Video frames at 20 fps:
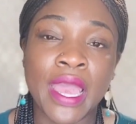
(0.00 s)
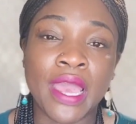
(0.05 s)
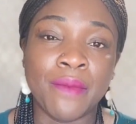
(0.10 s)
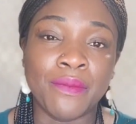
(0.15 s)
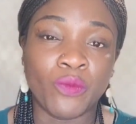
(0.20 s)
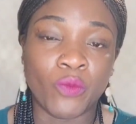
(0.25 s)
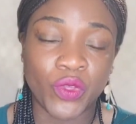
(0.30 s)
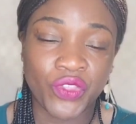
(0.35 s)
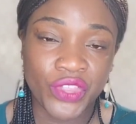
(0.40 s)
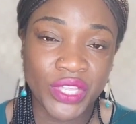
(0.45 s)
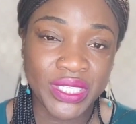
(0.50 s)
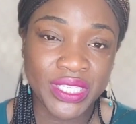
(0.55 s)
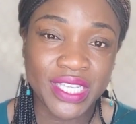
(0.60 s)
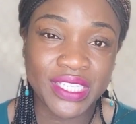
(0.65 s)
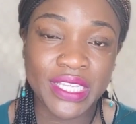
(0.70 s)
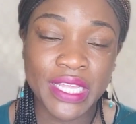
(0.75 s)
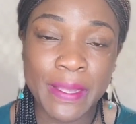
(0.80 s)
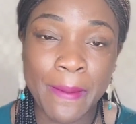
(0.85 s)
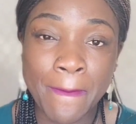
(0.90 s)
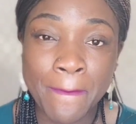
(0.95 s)
What this does,
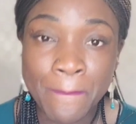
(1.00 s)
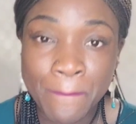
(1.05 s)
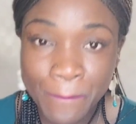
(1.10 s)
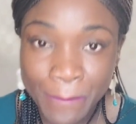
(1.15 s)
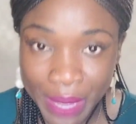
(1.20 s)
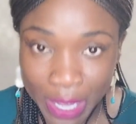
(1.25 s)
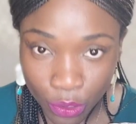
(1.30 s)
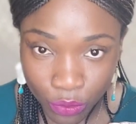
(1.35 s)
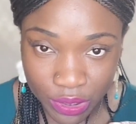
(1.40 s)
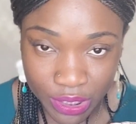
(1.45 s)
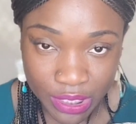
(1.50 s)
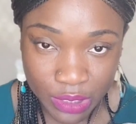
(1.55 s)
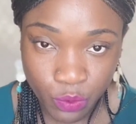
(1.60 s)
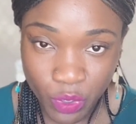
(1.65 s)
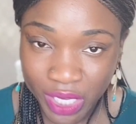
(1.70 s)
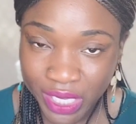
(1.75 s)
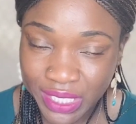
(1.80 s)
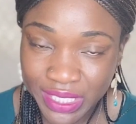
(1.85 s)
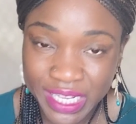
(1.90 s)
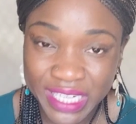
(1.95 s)
it melts. It's
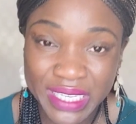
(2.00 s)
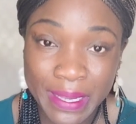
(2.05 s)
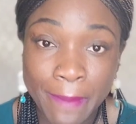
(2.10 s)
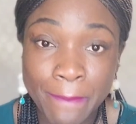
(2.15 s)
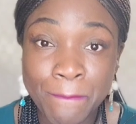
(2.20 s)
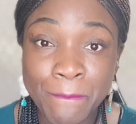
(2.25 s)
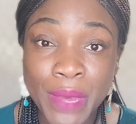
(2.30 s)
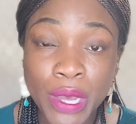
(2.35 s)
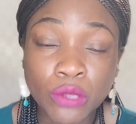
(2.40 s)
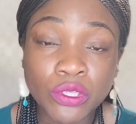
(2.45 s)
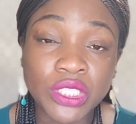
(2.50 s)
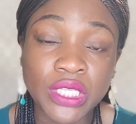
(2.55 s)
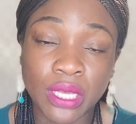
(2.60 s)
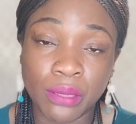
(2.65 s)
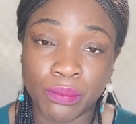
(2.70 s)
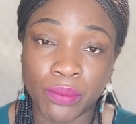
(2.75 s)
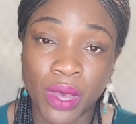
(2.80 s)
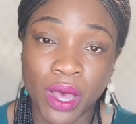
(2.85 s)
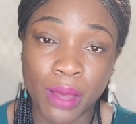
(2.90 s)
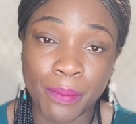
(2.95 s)
like I said, it's a melting
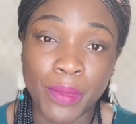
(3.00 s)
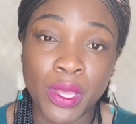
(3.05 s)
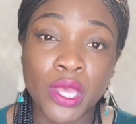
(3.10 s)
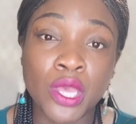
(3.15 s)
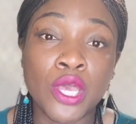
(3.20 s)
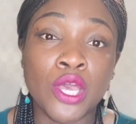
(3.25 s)
balm.